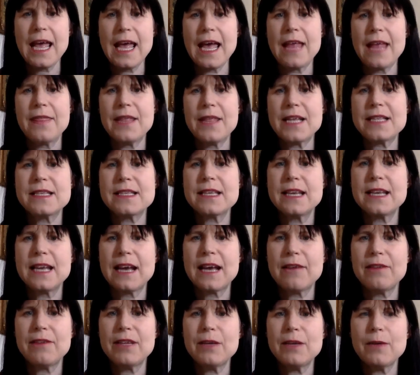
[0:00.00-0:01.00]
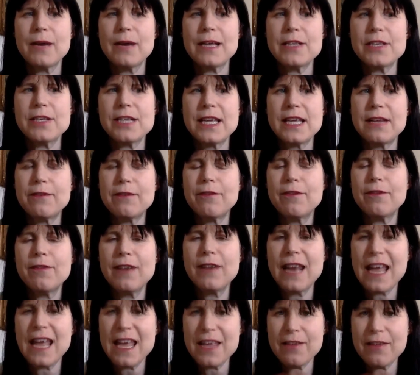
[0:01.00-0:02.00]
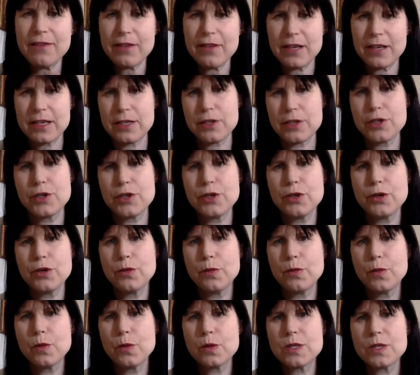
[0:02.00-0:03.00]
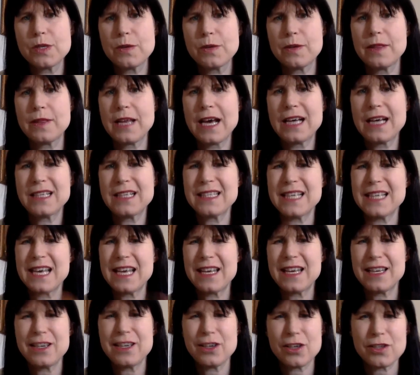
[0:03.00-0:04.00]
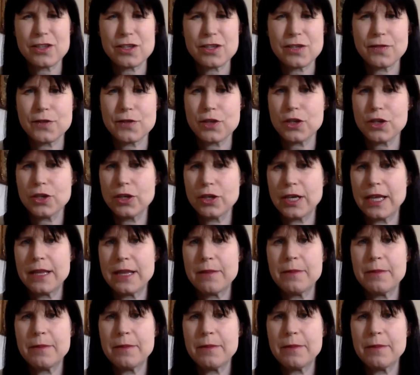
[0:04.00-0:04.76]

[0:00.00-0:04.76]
and that's a lovely way to get flavor to your water without adding lots of sugar.